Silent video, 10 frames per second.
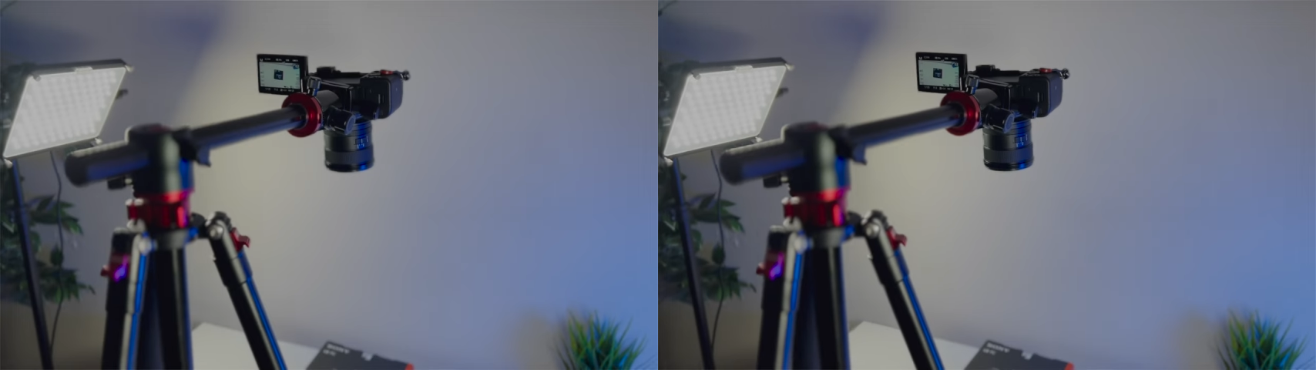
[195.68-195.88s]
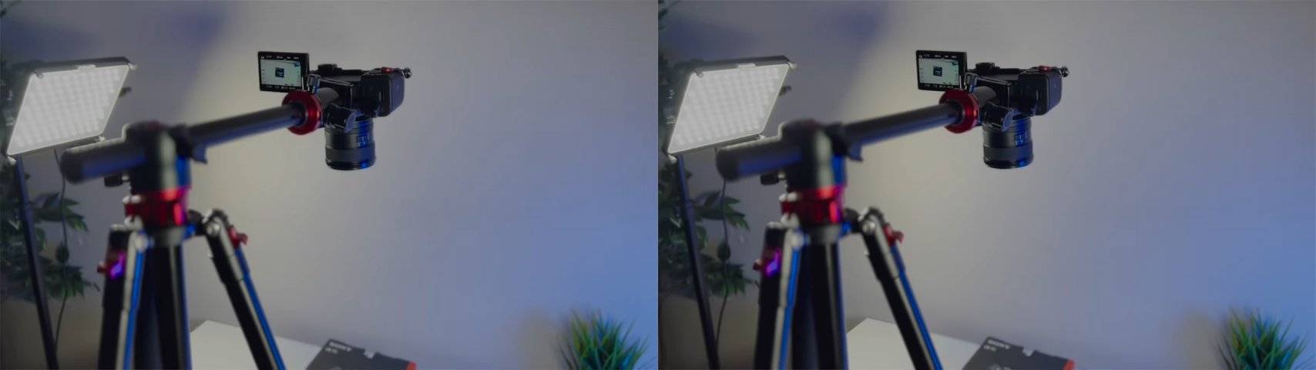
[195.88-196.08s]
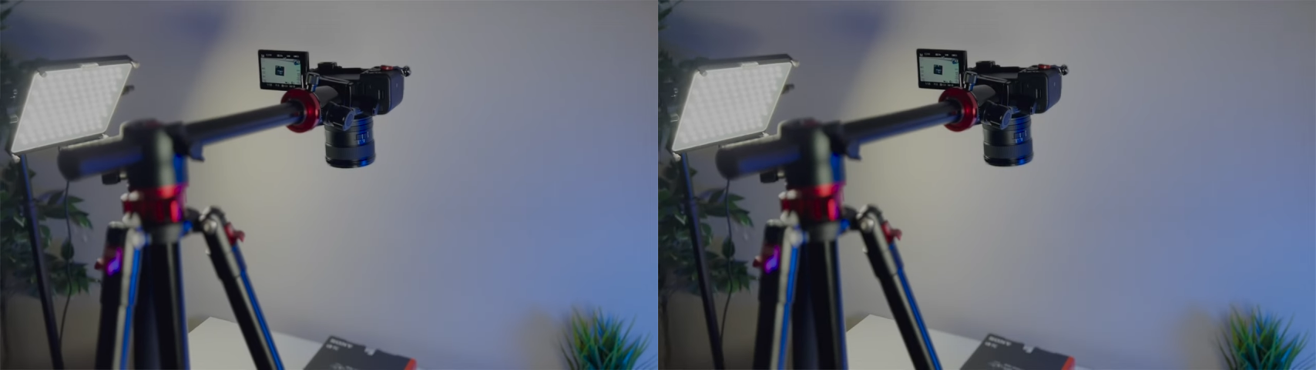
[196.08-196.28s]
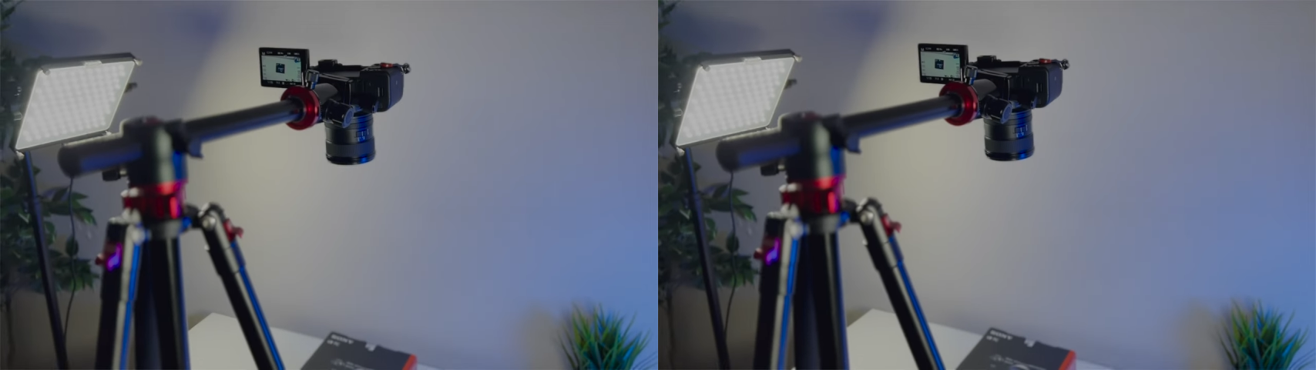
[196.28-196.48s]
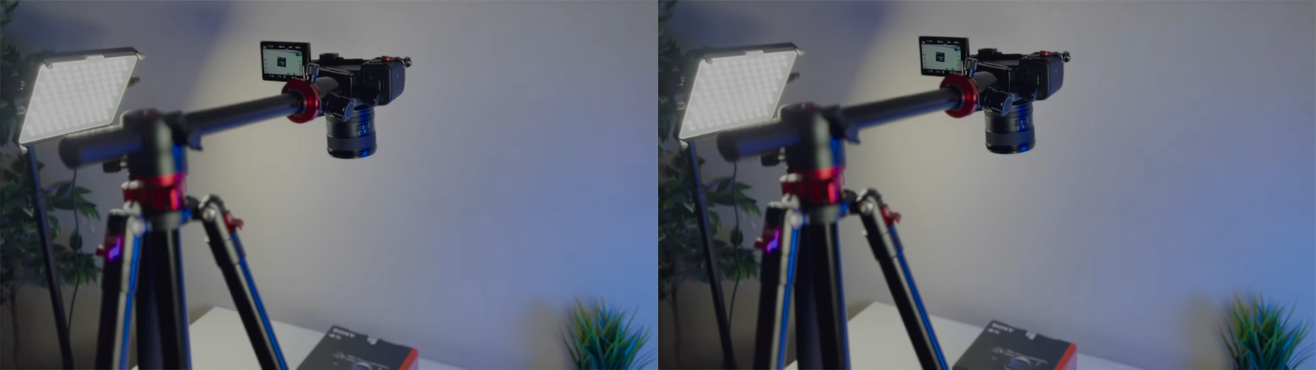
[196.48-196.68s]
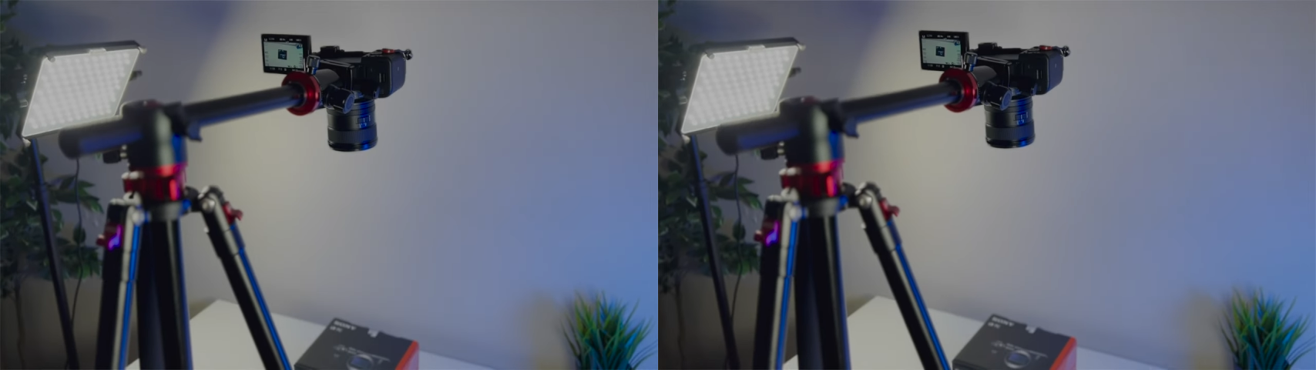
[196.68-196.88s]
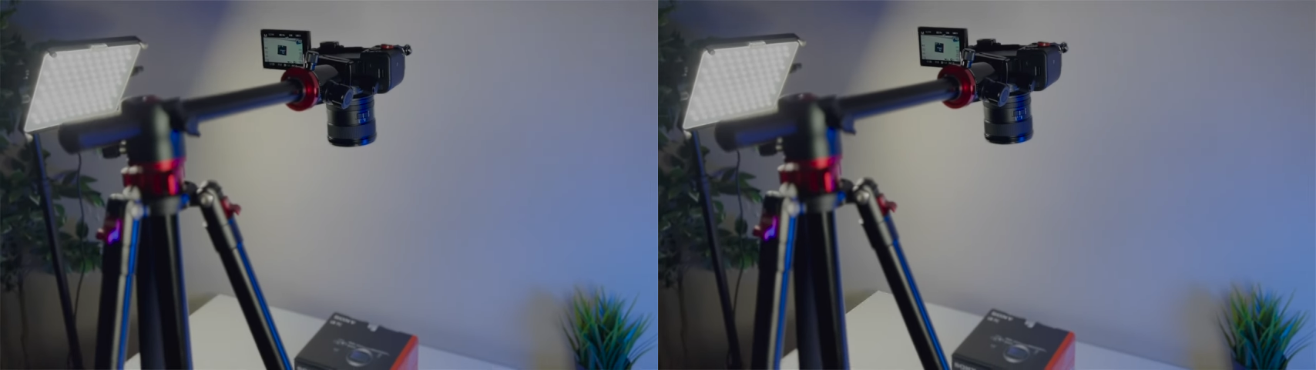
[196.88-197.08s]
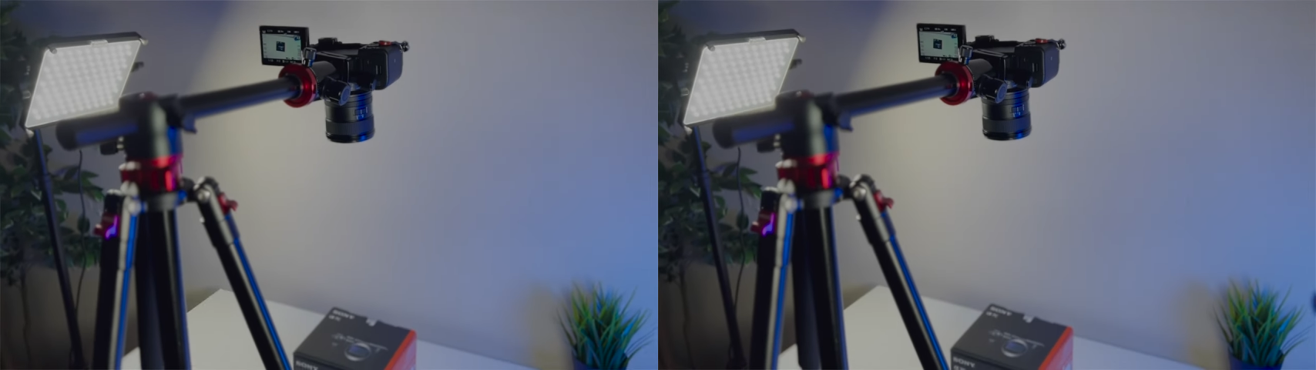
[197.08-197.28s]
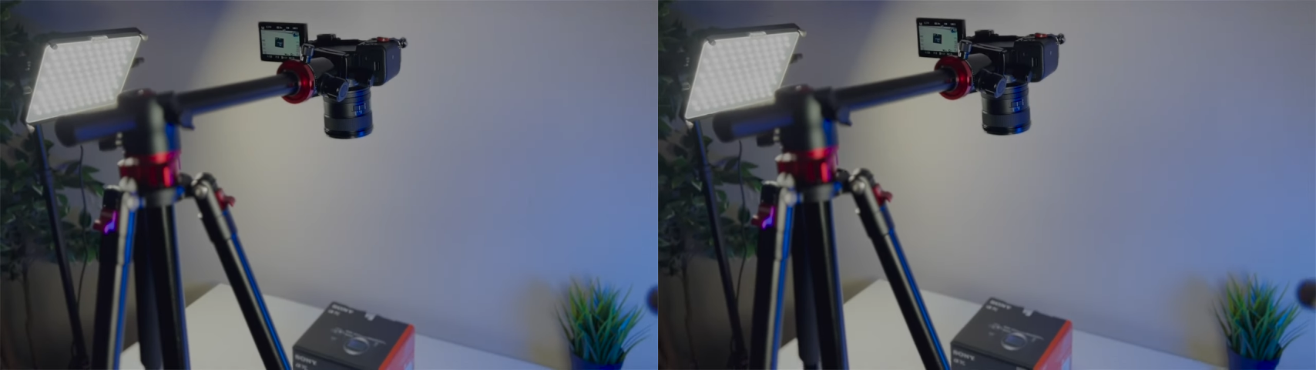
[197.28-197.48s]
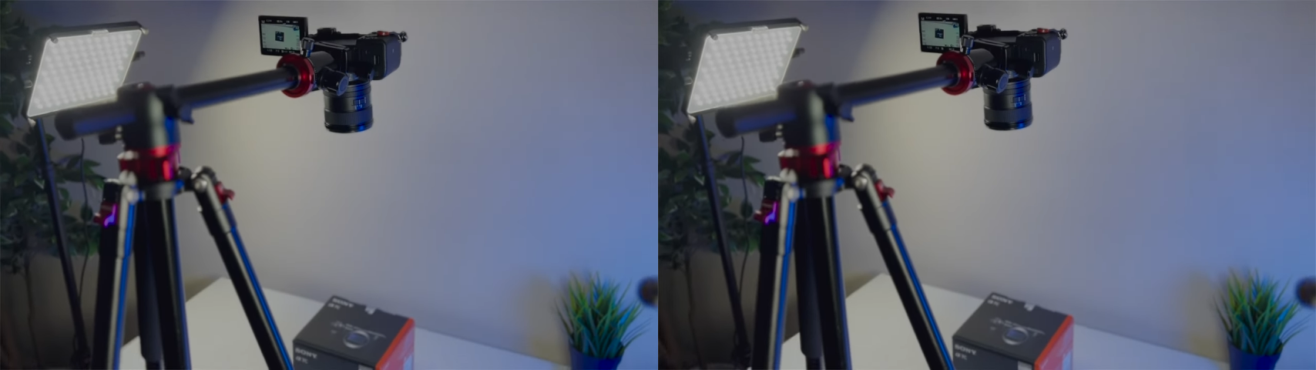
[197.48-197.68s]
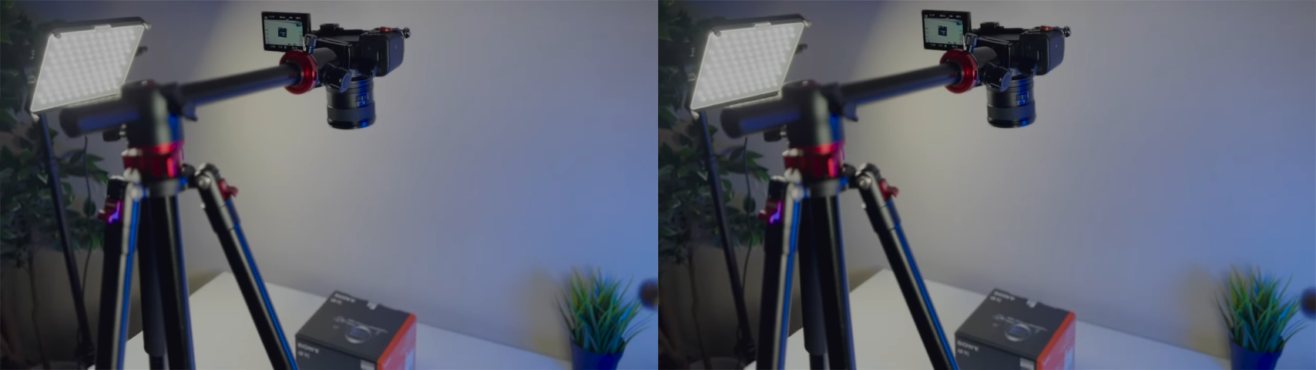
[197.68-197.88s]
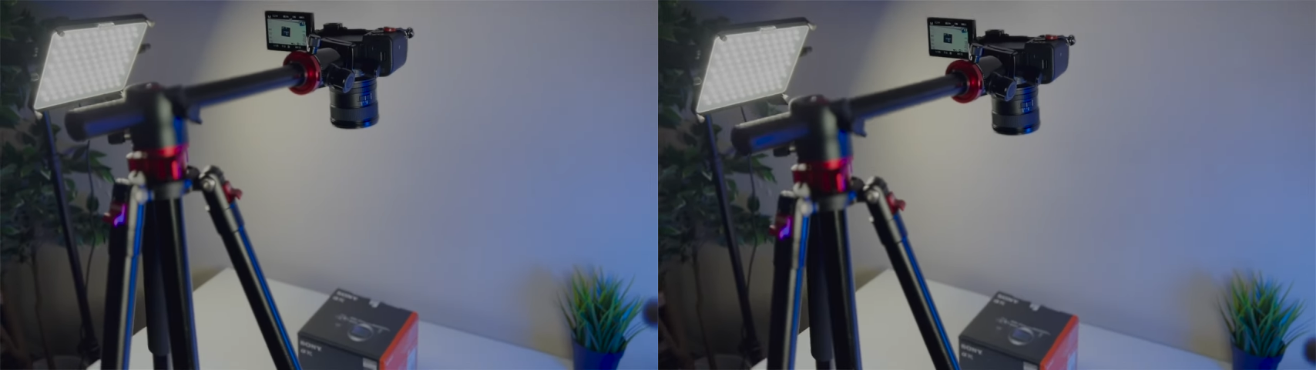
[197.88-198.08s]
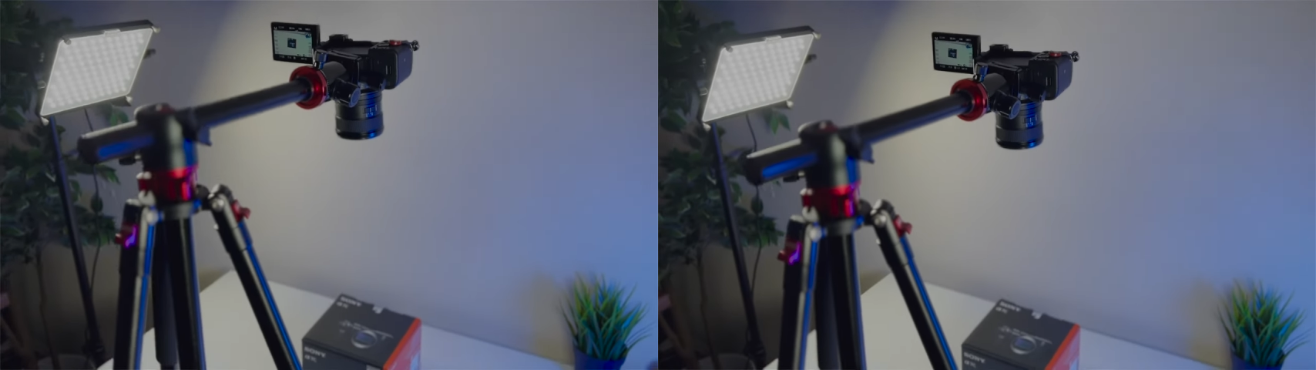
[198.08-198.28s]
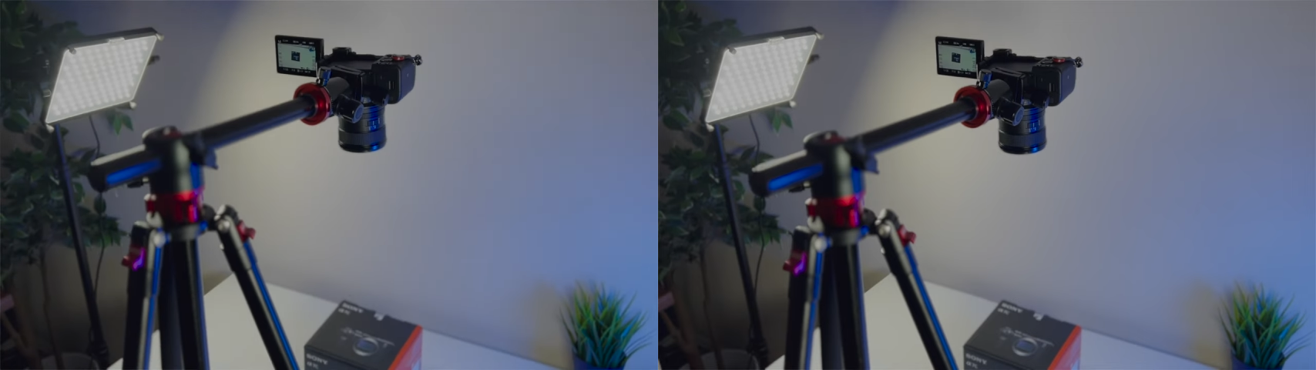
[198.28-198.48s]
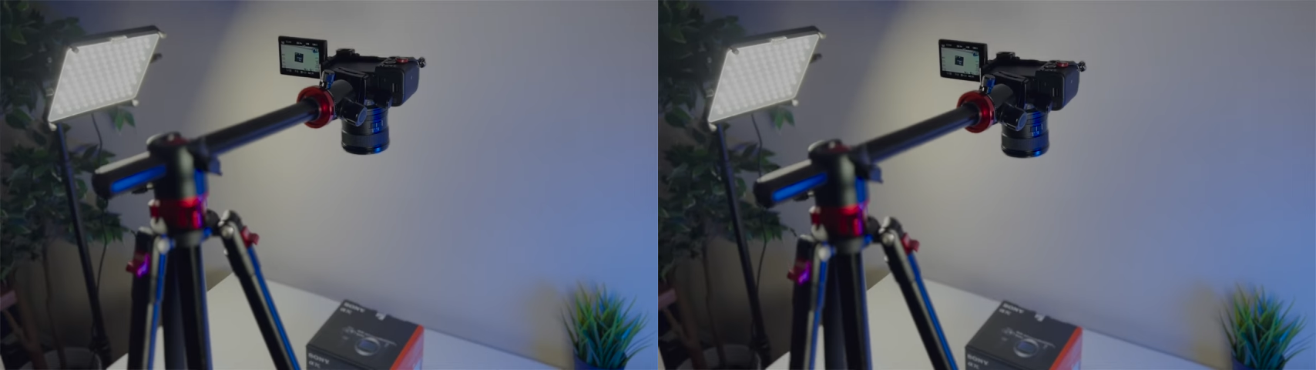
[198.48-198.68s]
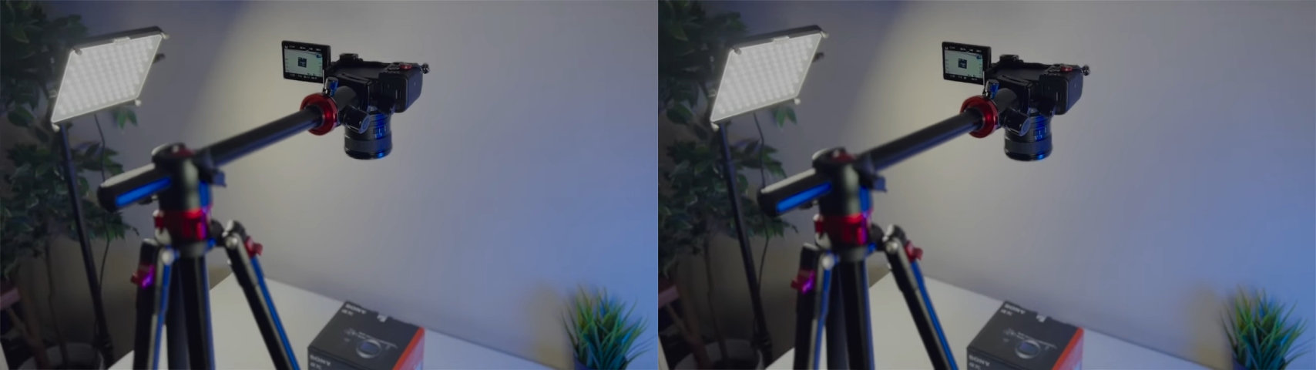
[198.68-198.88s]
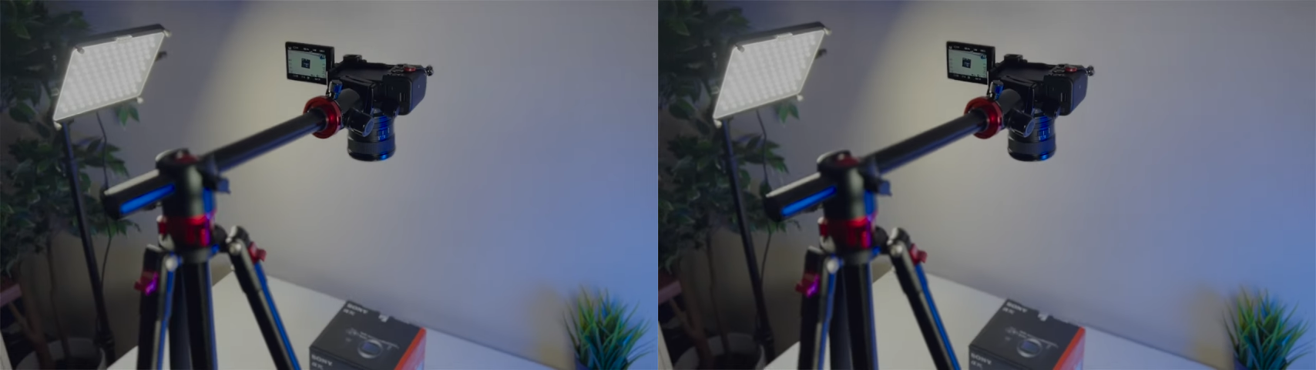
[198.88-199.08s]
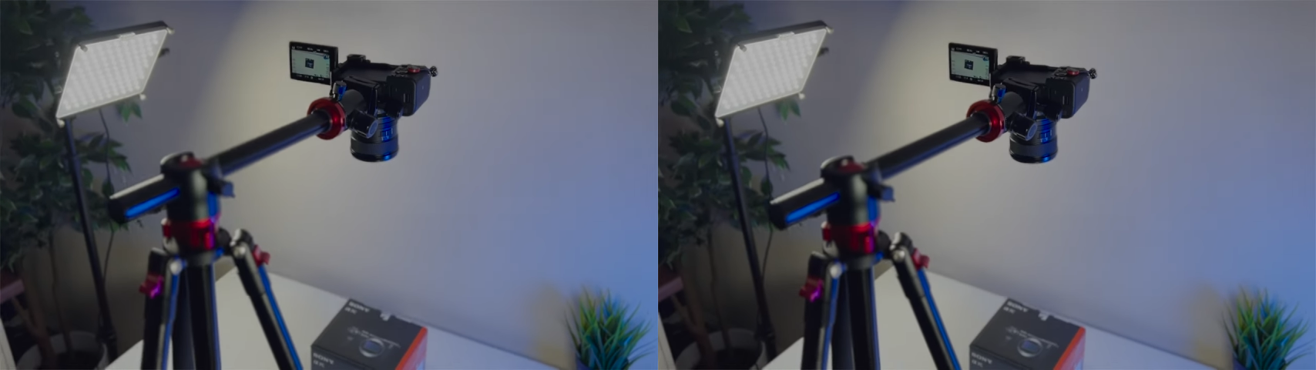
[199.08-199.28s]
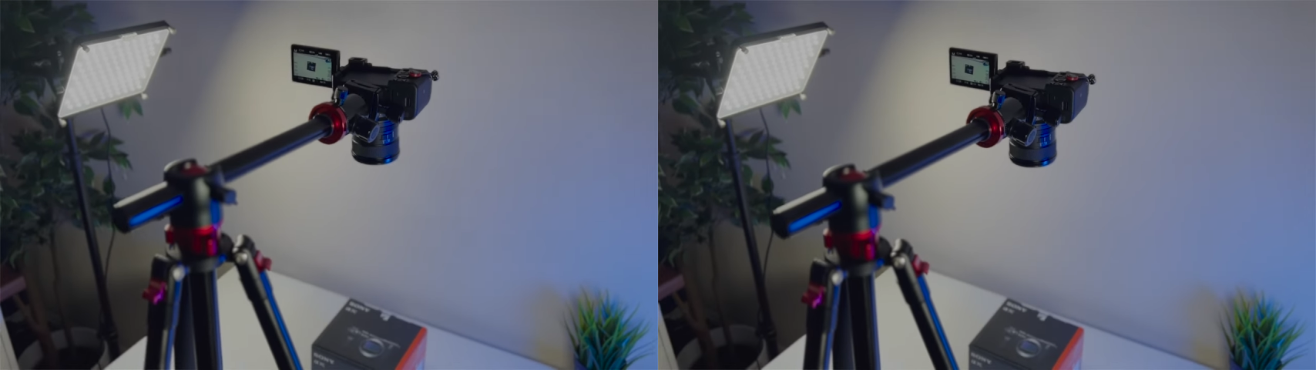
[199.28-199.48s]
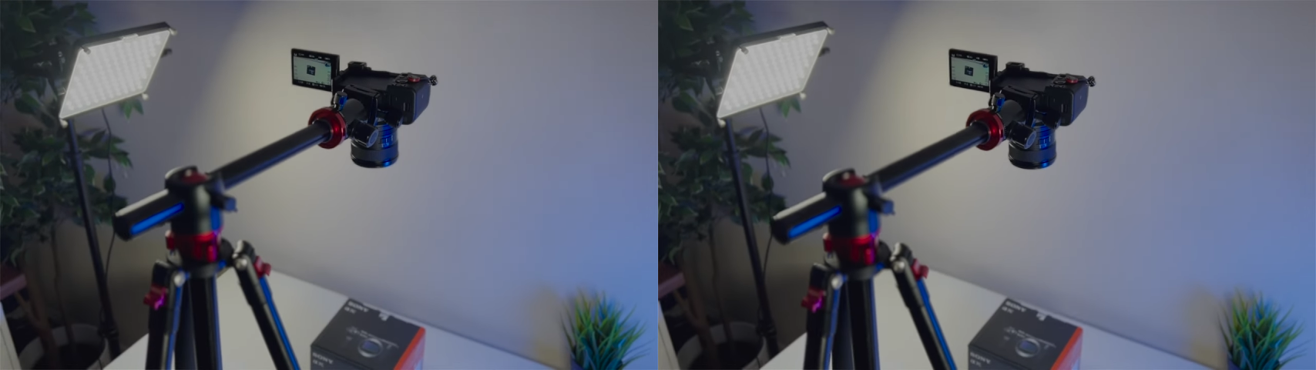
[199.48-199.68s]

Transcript: (no speaker visible)